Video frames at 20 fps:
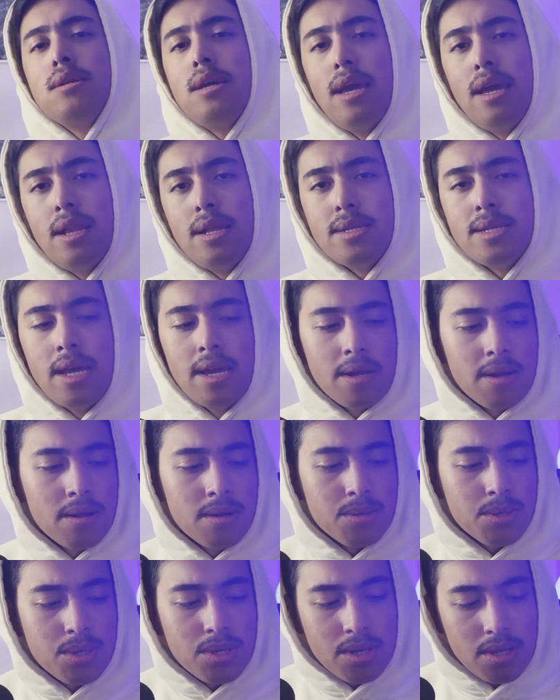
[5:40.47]
Any
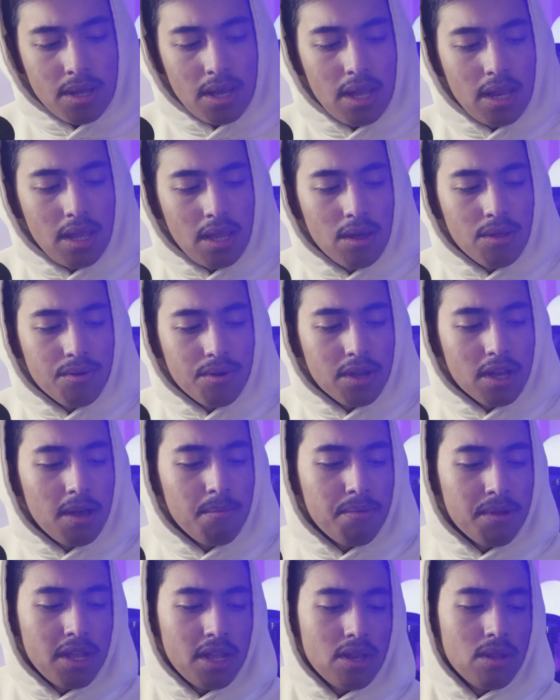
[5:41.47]
takers? Any other
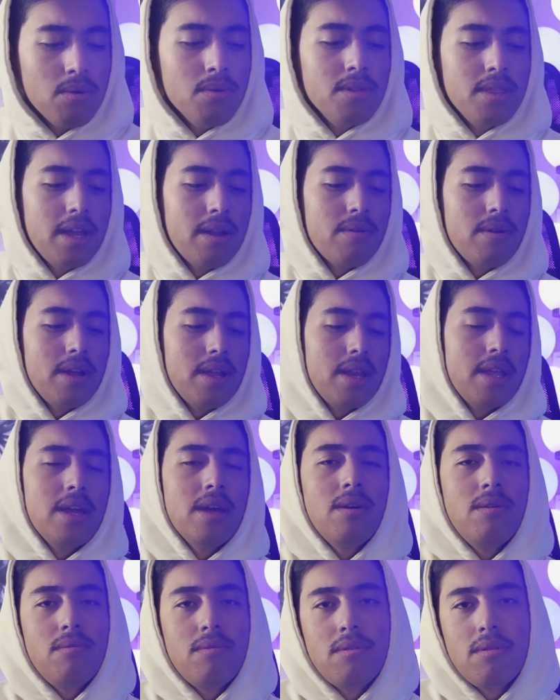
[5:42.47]
company doing that right
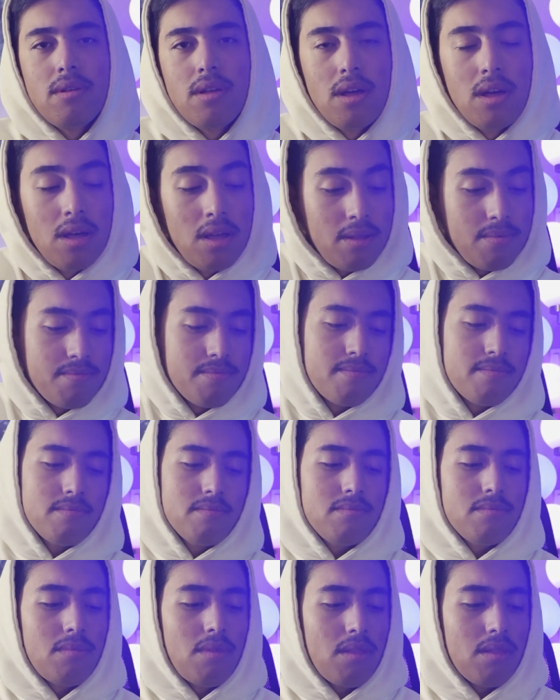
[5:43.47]
now? I
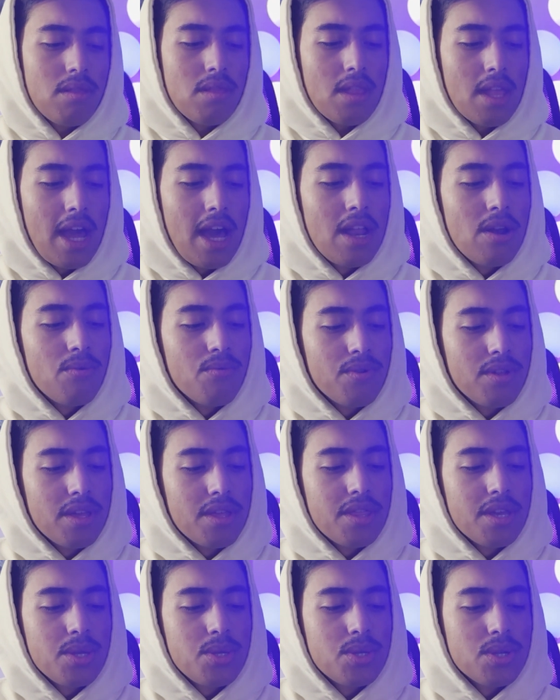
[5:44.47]
don't
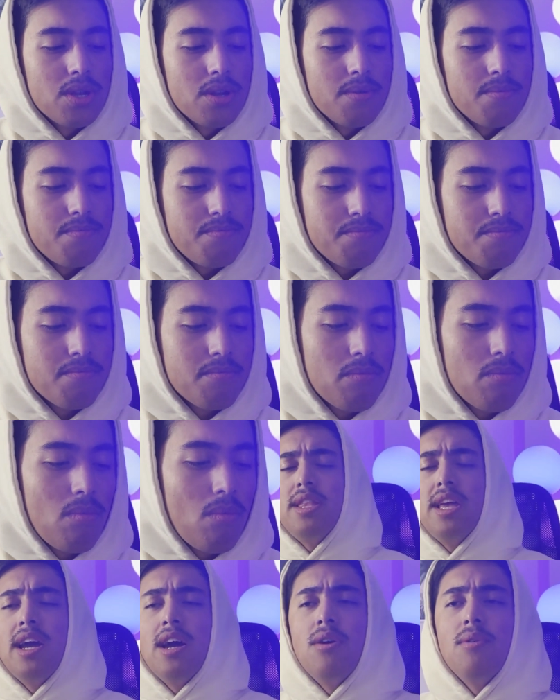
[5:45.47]
really think so.
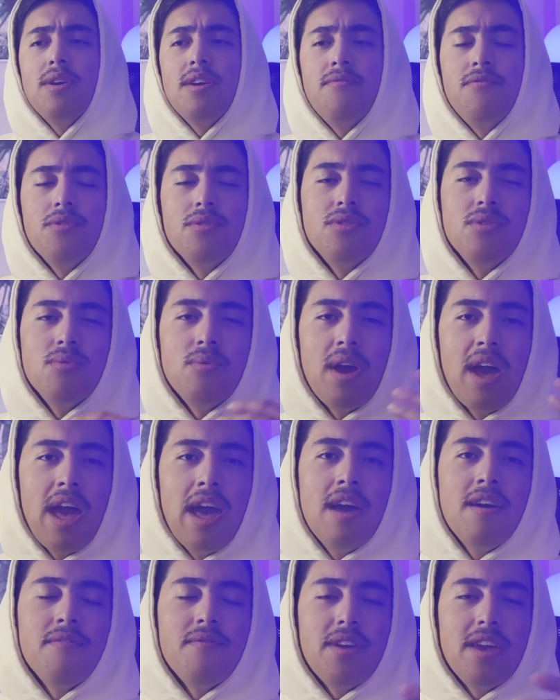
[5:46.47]
Now, if you do
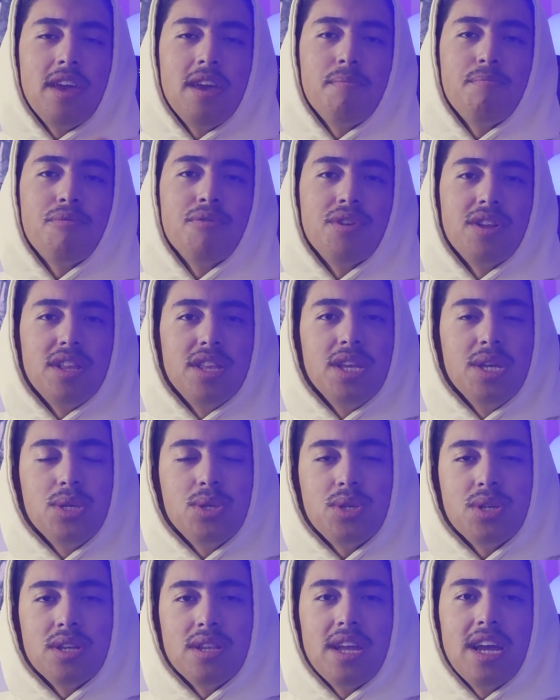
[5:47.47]
have a pretty
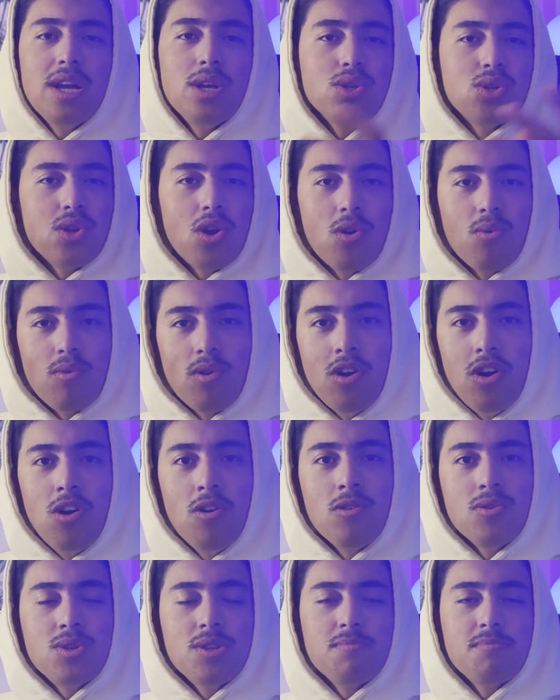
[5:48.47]
decent
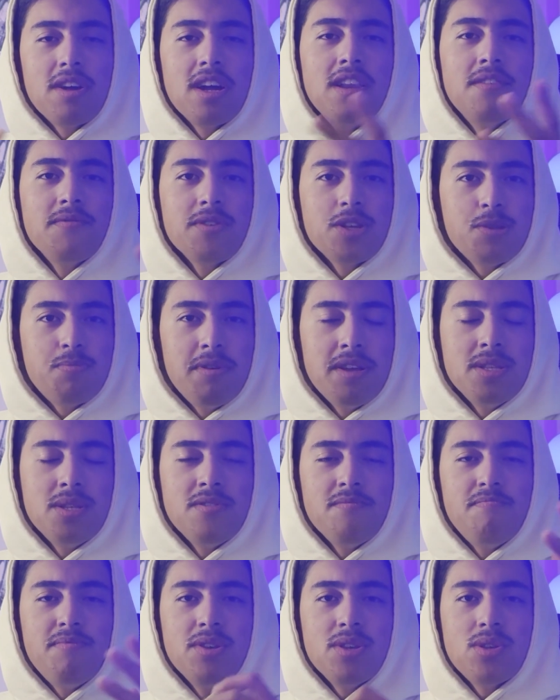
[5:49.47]
SRO or some kind of
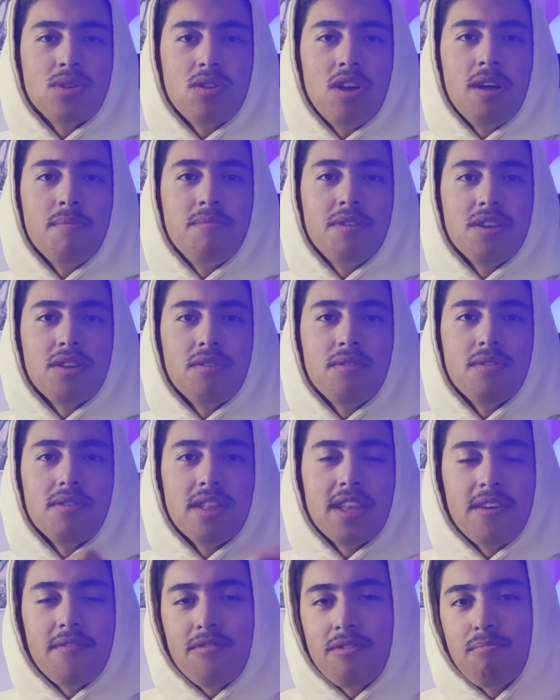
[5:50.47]
expensive pistol optic, you could
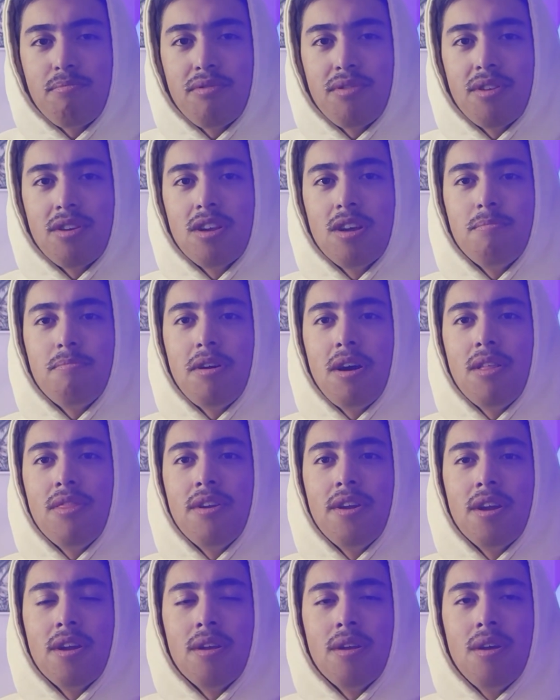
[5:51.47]
definitely put it up on
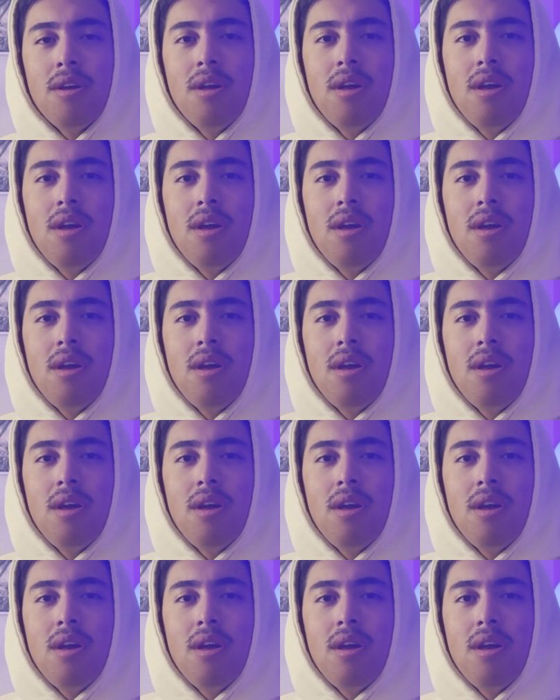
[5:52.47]
there.